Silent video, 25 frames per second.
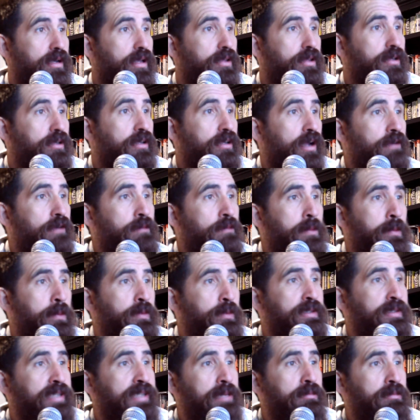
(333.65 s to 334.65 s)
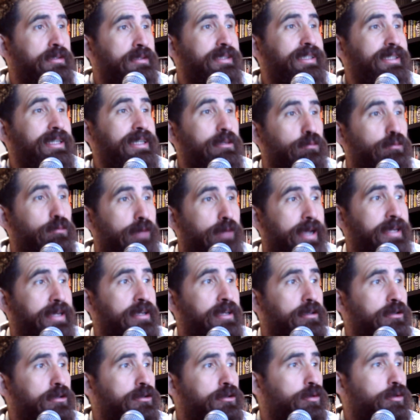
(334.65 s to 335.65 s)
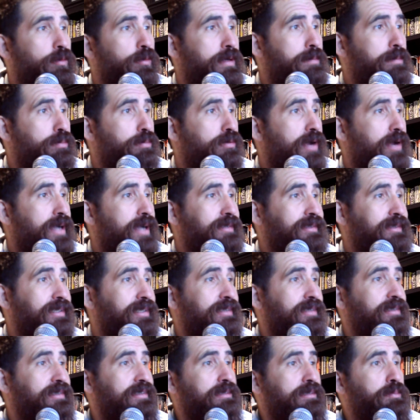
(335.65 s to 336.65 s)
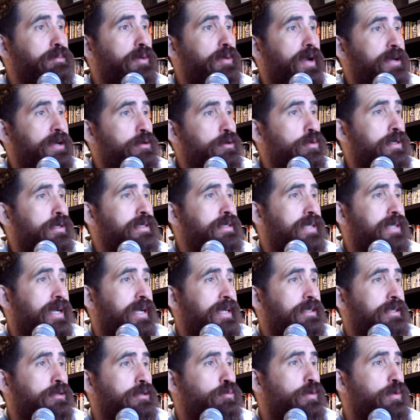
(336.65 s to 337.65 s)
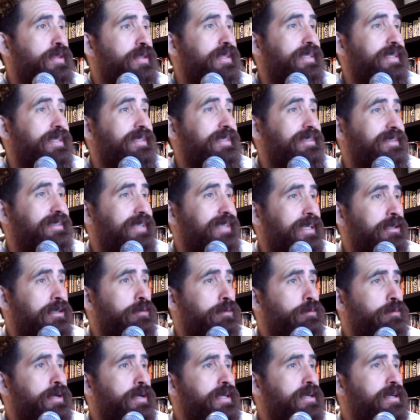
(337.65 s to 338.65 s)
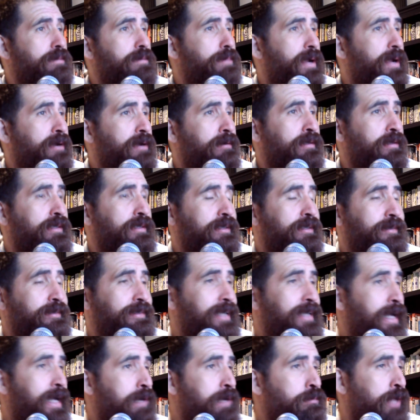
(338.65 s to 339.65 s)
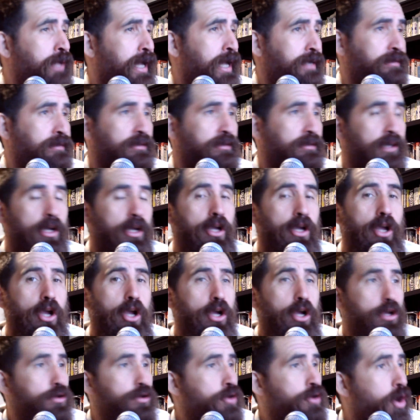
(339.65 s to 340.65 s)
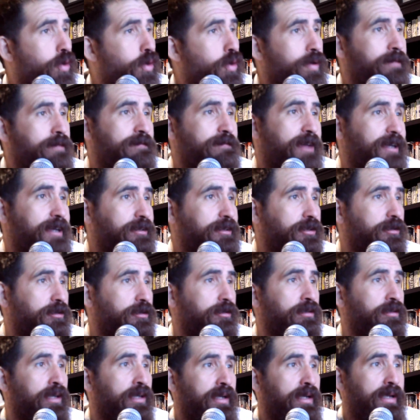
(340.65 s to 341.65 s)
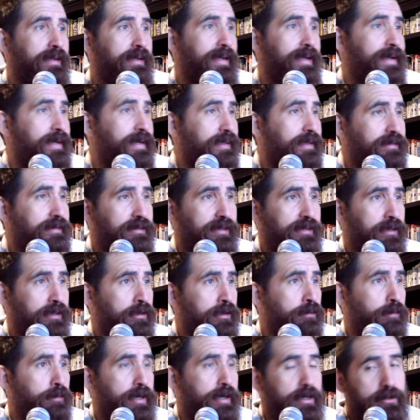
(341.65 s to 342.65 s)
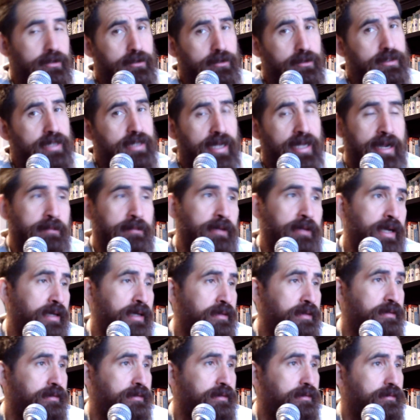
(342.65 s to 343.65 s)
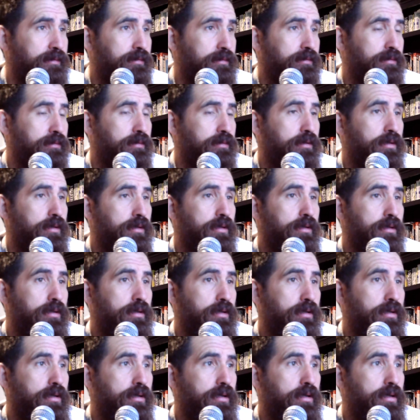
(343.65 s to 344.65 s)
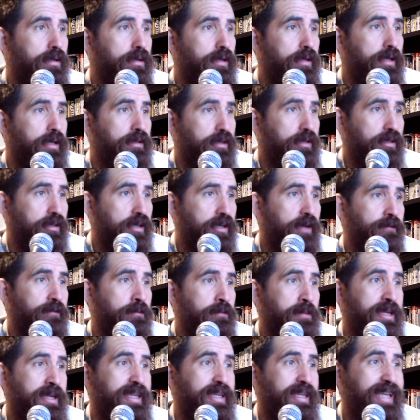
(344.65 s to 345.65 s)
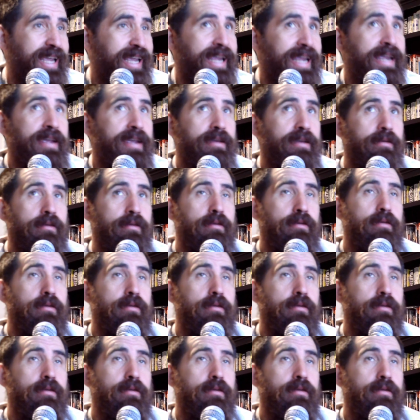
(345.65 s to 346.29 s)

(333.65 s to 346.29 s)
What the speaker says: The government was able to get regulatory processes prioritized with accelerated parallel timelines. No investor can accelerate your timelines like the government can.